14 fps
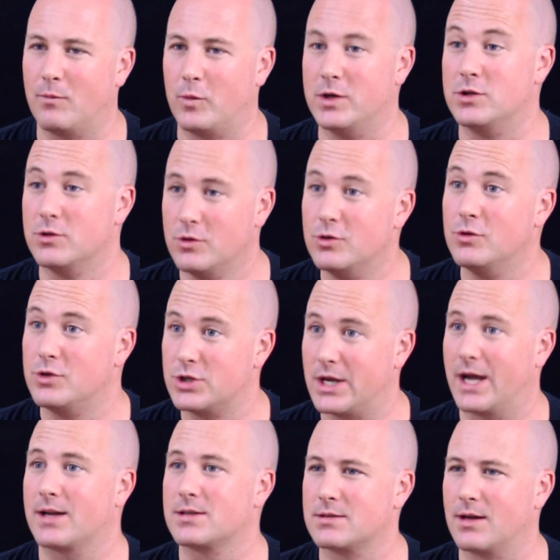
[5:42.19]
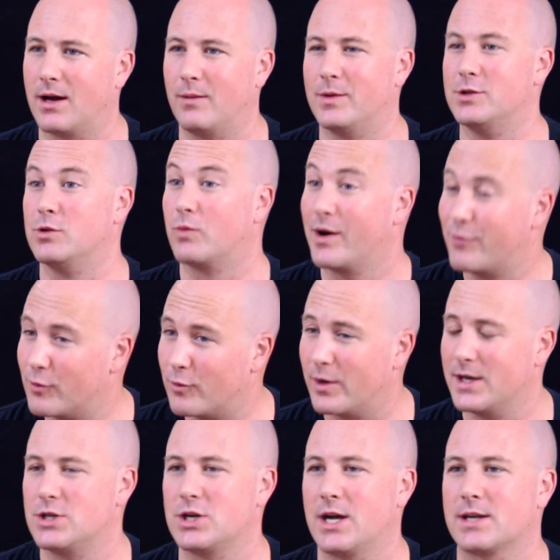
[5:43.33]
We do checks, we do
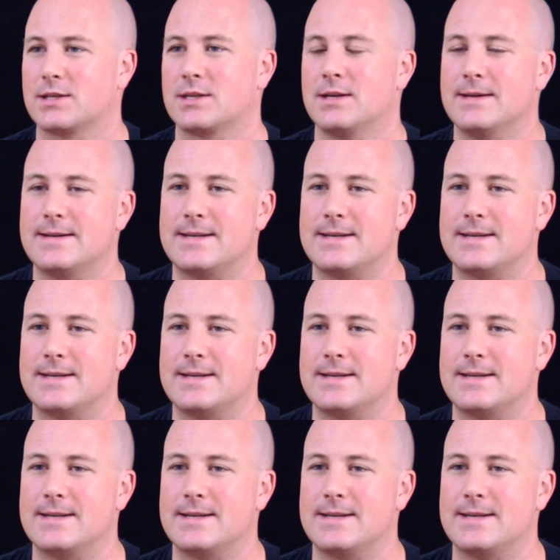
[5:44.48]
referee checks.